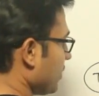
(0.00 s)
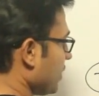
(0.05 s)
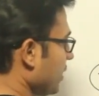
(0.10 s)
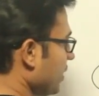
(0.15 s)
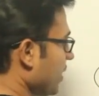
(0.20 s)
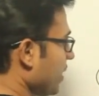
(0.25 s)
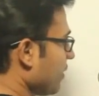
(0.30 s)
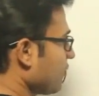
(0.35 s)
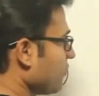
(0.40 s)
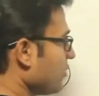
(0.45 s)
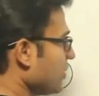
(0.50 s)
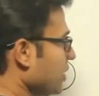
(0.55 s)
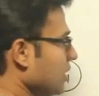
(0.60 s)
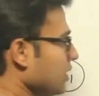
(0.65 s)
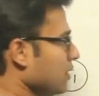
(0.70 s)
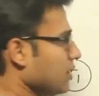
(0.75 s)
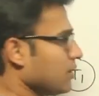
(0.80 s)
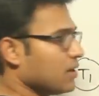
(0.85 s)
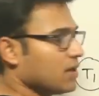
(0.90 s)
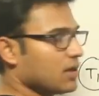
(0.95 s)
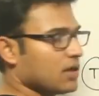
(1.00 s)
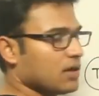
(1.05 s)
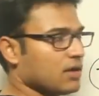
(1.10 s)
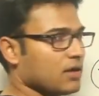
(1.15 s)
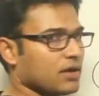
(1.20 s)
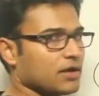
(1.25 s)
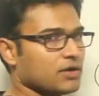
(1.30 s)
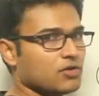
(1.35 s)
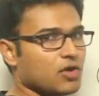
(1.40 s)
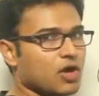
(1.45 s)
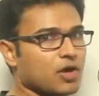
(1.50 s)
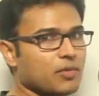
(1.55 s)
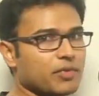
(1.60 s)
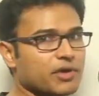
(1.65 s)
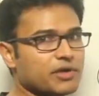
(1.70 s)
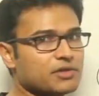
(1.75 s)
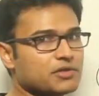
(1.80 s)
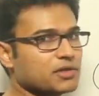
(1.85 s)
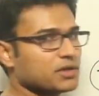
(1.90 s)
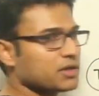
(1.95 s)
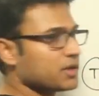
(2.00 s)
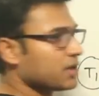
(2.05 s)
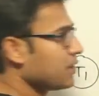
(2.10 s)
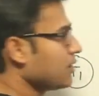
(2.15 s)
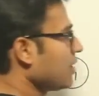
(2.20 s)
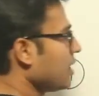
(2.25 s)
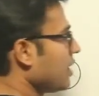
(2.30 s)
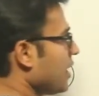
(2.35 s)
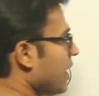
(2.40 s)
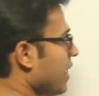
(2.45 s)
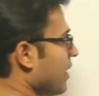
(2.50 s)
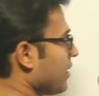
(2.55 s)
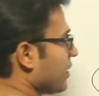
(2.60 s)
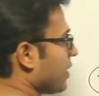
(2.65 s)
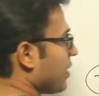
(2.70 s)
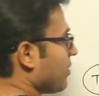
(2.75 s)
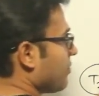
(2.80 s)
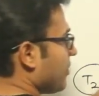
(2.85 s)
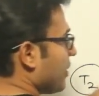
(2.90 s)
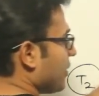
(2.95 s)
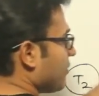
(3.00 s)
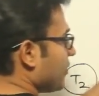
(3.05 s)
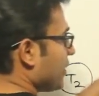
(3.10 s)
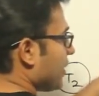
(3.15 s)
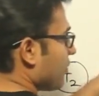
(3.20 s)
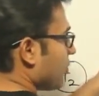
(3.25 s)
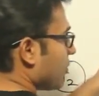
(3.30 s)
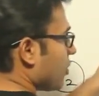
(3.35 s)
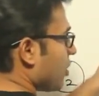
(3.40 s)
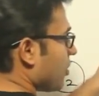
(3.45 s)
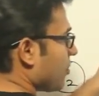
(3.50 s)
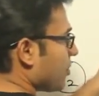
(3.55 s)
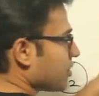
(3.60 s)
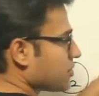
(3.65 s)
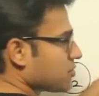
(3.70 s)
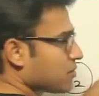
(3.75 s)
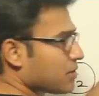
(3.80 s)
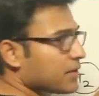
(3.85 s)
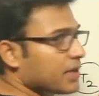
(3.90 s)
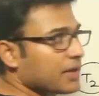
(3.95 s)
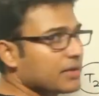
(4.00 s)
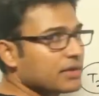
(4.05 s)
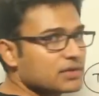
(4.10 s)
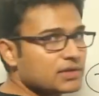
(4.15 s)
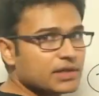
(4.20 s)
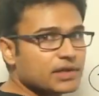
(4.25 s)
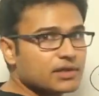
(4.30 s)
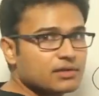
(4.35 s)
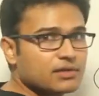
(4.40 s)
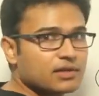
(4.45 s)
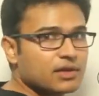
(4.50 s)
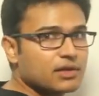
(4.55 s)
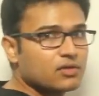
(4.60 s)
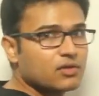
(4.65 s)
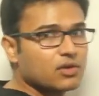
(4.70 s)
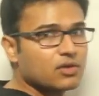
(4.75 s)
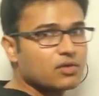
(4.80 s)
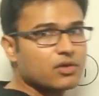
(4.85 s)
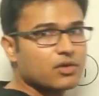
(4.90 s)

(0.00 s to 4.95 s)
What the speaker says: take every operation here and compare with every operation on the other side, then you are